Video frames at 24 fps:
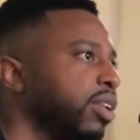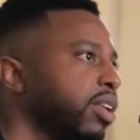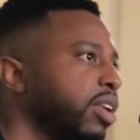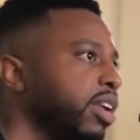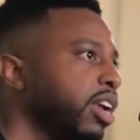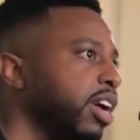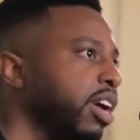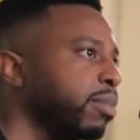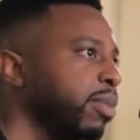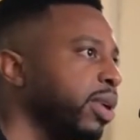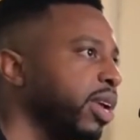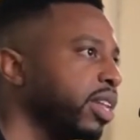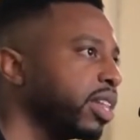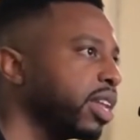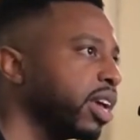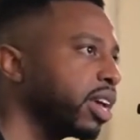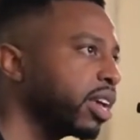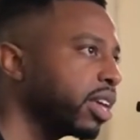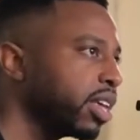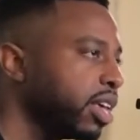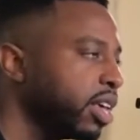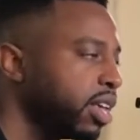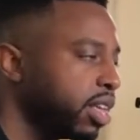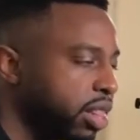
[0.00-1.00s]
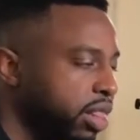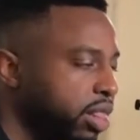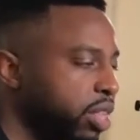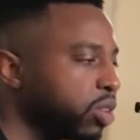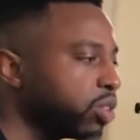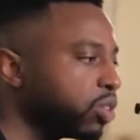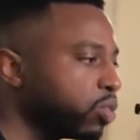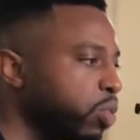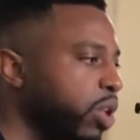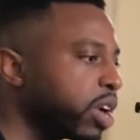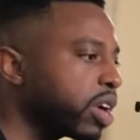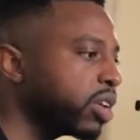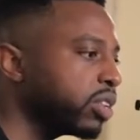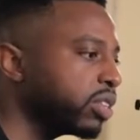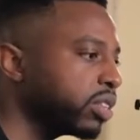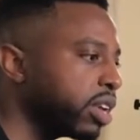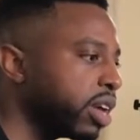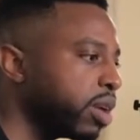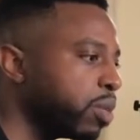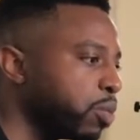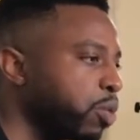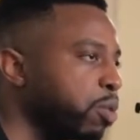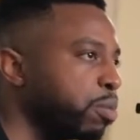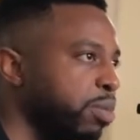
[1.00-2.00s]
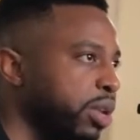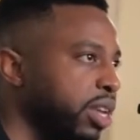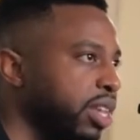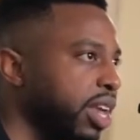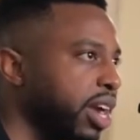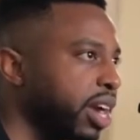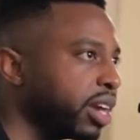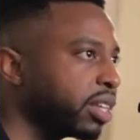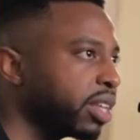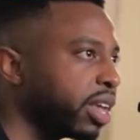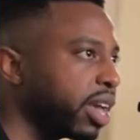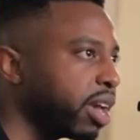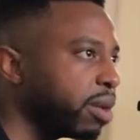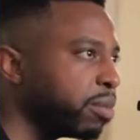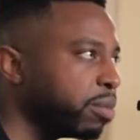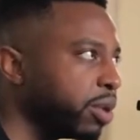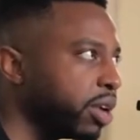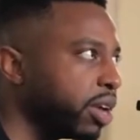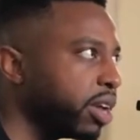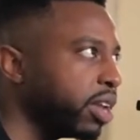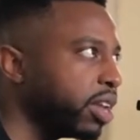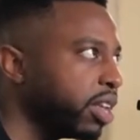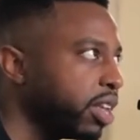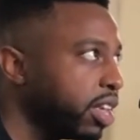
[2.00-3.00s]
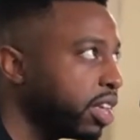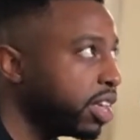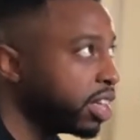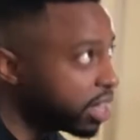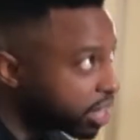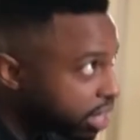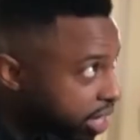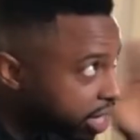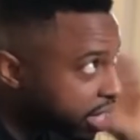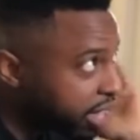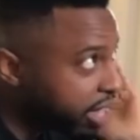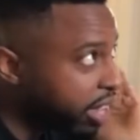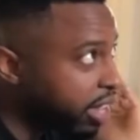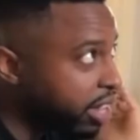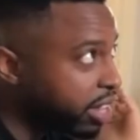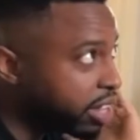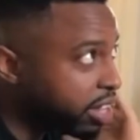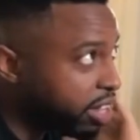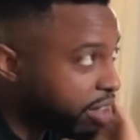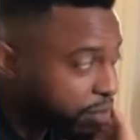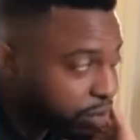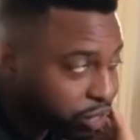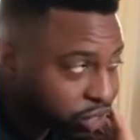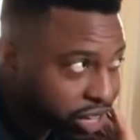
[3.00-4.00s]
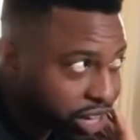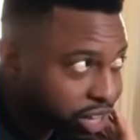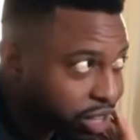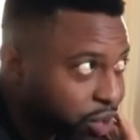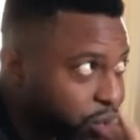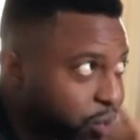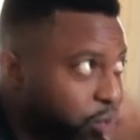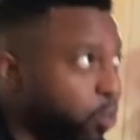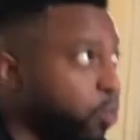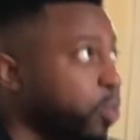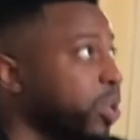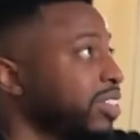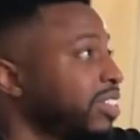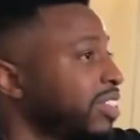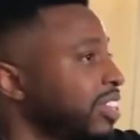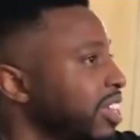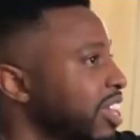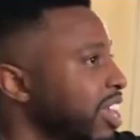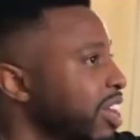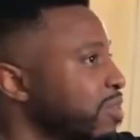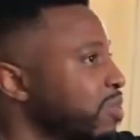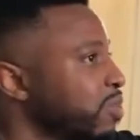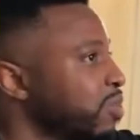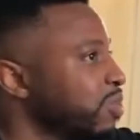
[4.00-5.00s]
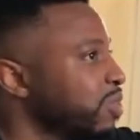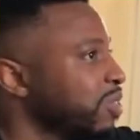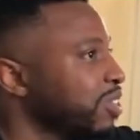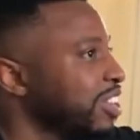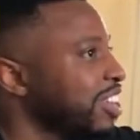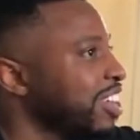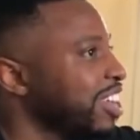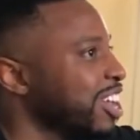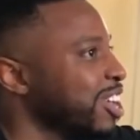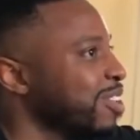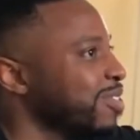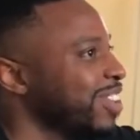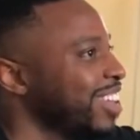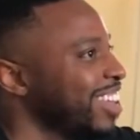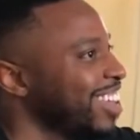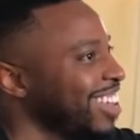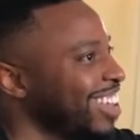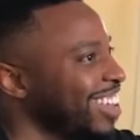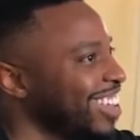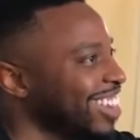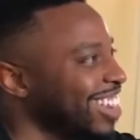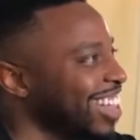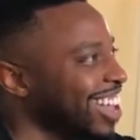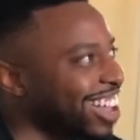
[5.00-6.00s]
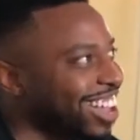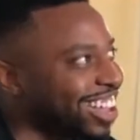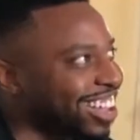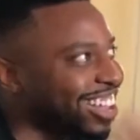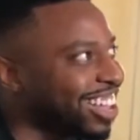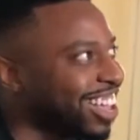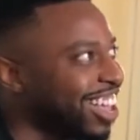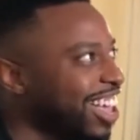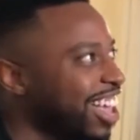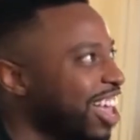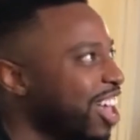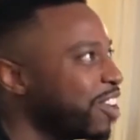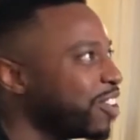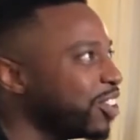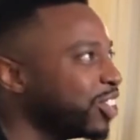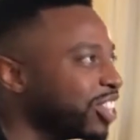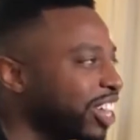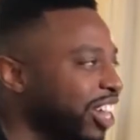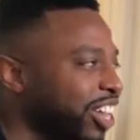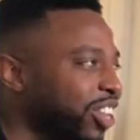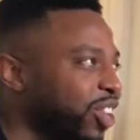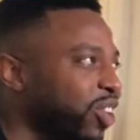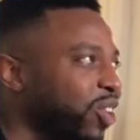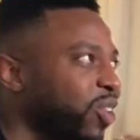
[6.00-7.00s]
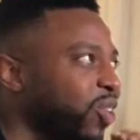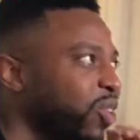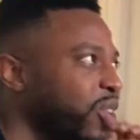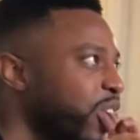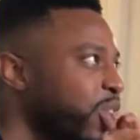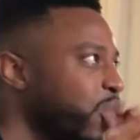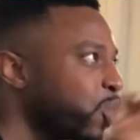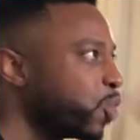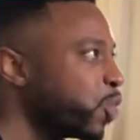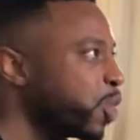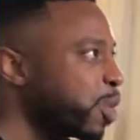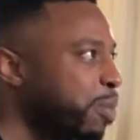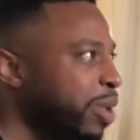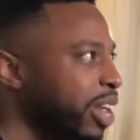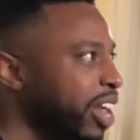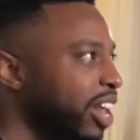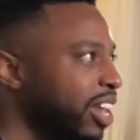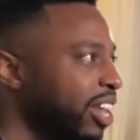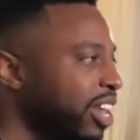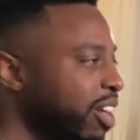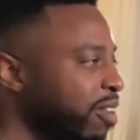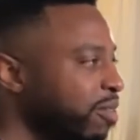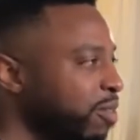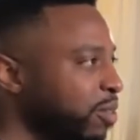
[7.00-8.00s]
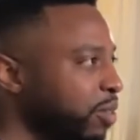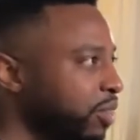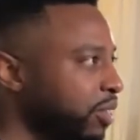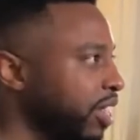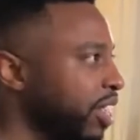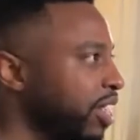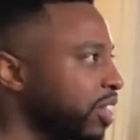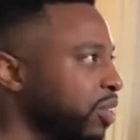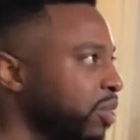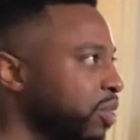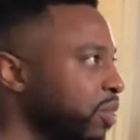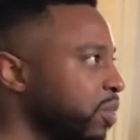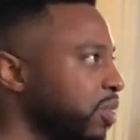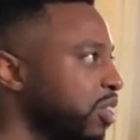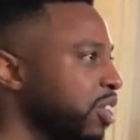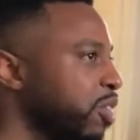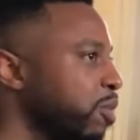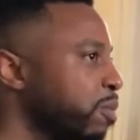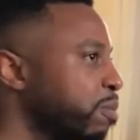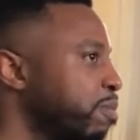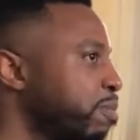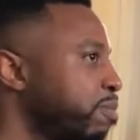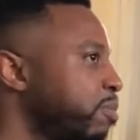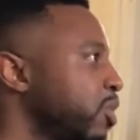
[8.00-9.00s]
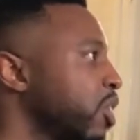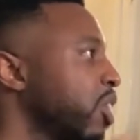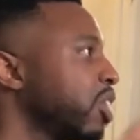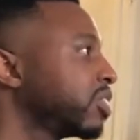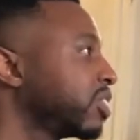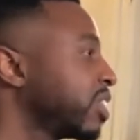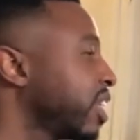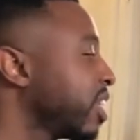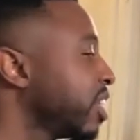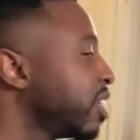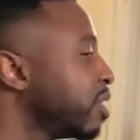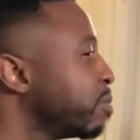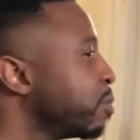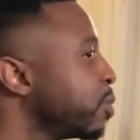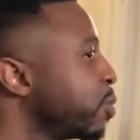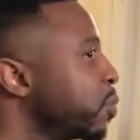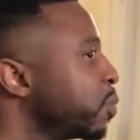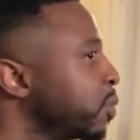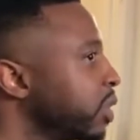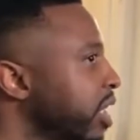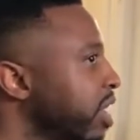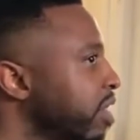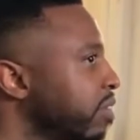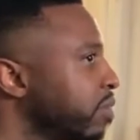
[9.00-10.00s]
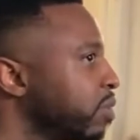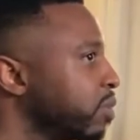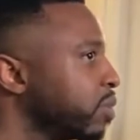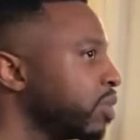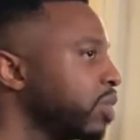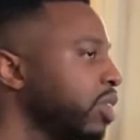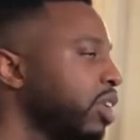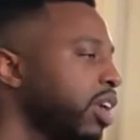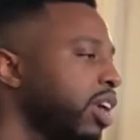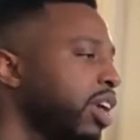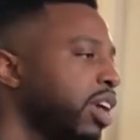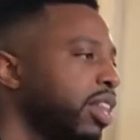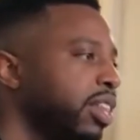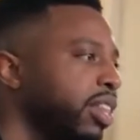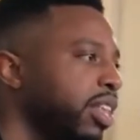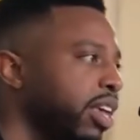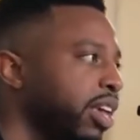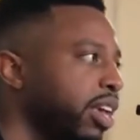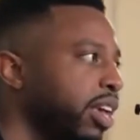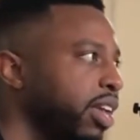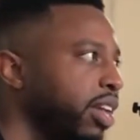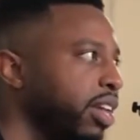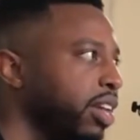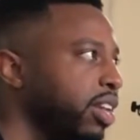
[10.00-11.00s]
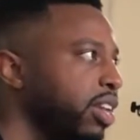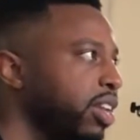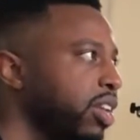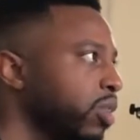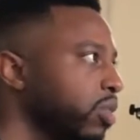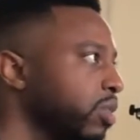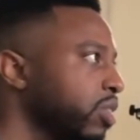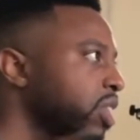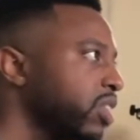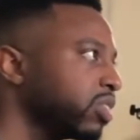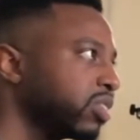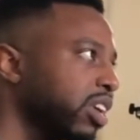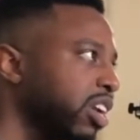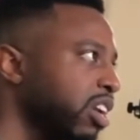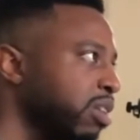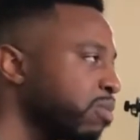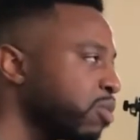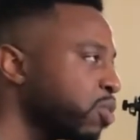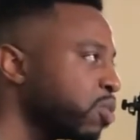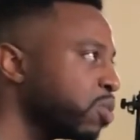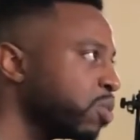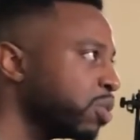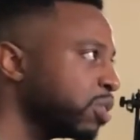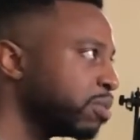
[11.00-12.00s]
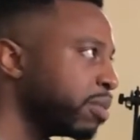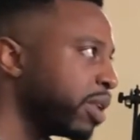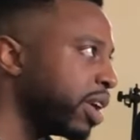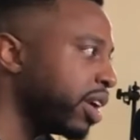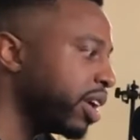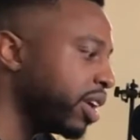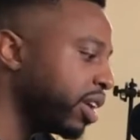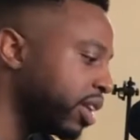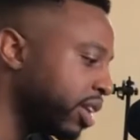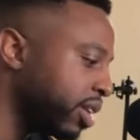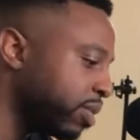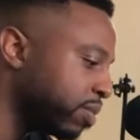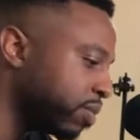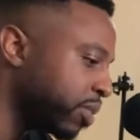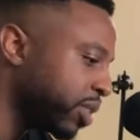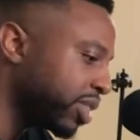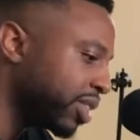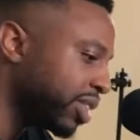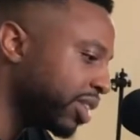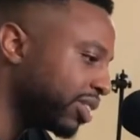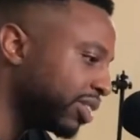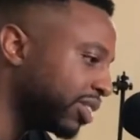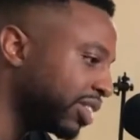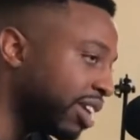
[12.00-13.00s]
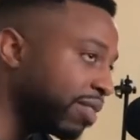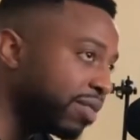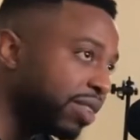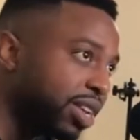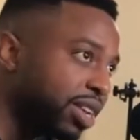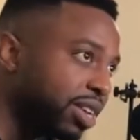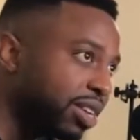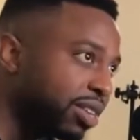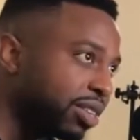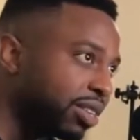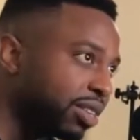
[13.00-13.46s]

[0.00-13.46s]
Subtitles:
You know what I mean? Like, there's records that will be like that, but again, if you're trying to go Quincy level, you know what I mean? Exactly. Like, if you're trying to go Aquemini level, you're trying to go, Dark Side of the Moon level, then, Dark Side of the Moon was made in, the 70s?